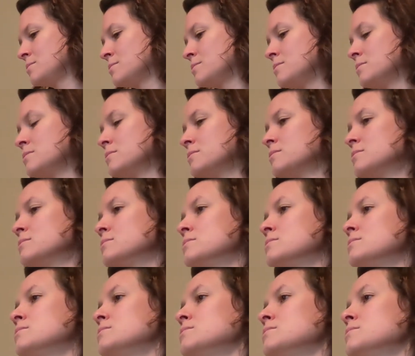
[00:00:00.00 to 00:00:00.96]

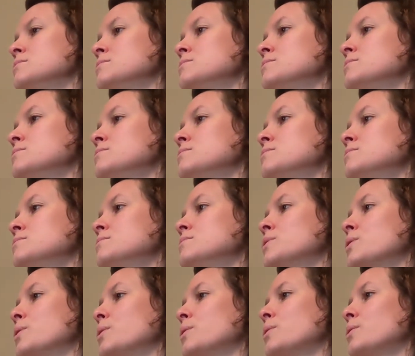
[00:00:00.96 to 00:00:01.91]

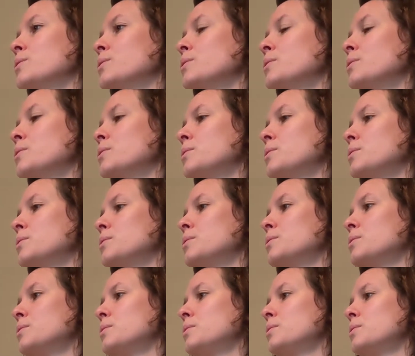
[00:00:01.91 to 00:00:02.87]

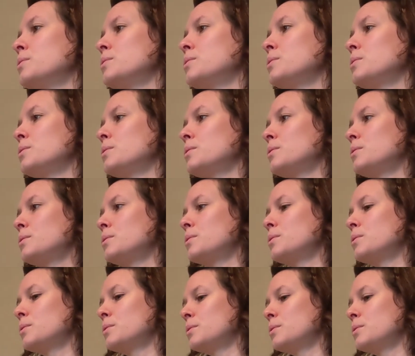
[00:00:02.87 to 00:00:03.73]
Nobody speaks.